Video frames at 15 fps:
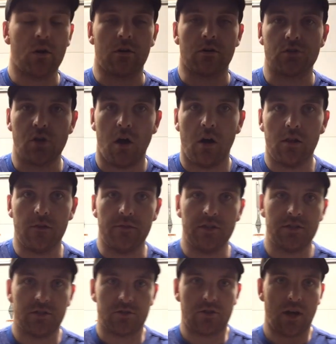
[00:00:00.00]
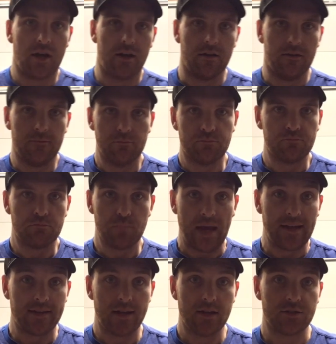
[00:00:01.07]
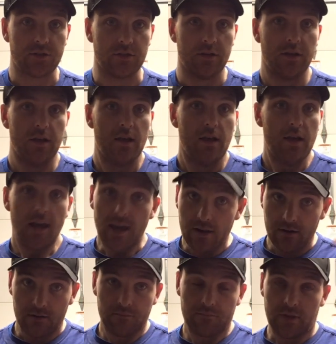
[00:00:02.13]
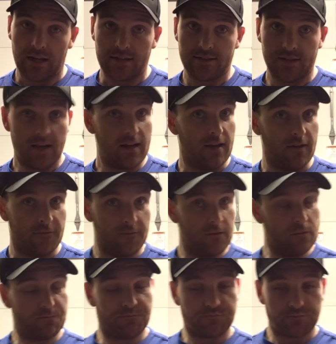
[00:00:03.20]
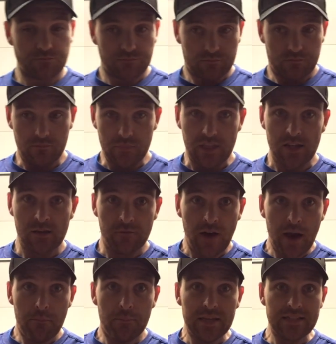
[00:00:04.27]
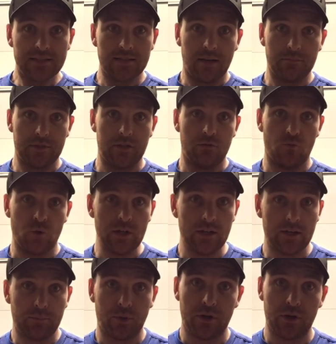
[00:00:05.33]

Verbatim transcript: works, all of it, just kind of pay attention. And like I said, if, if I miss something, really